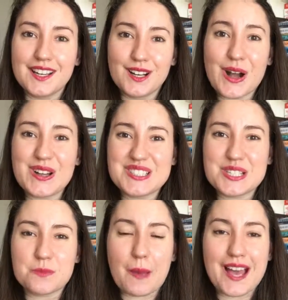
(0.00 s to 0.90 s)
got
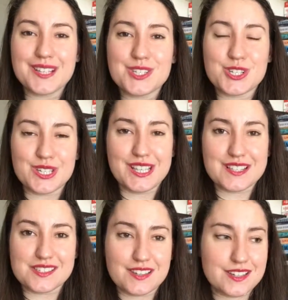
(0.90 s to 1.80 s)
dispatched
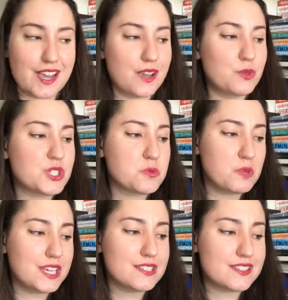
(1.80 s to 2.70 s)
yesterday, which
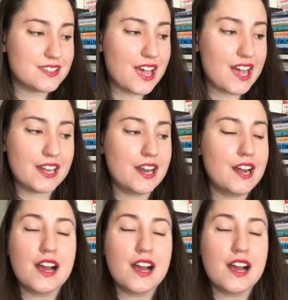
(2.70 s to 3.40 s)
means that